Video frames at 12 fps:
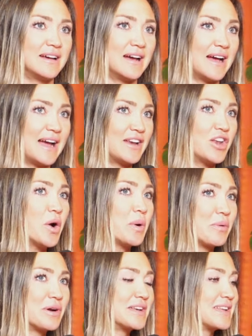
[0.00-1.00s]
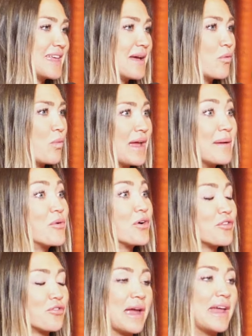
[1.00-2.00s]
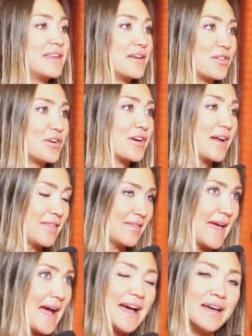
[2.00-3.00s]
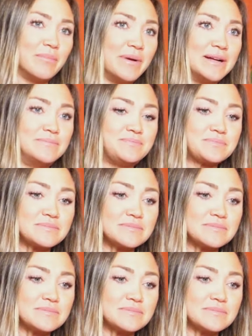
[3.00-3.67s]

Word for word: uh, I know we wanted to get way more granular yeah. in that but